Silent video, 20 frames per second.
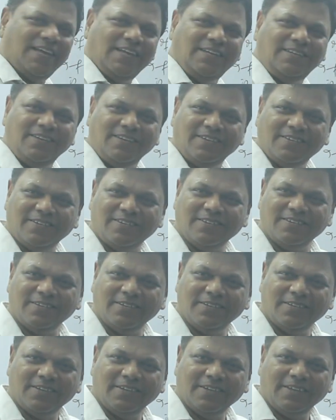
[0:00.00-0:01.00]
side.
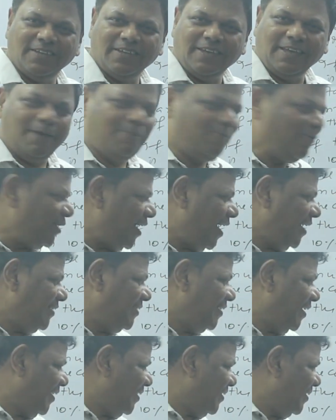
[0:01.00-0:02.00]
If you
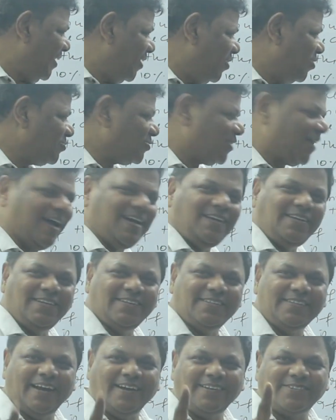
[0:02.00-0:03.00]
write here also
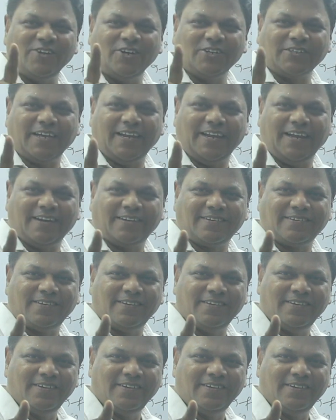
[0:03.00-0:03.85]
write, that is not correct.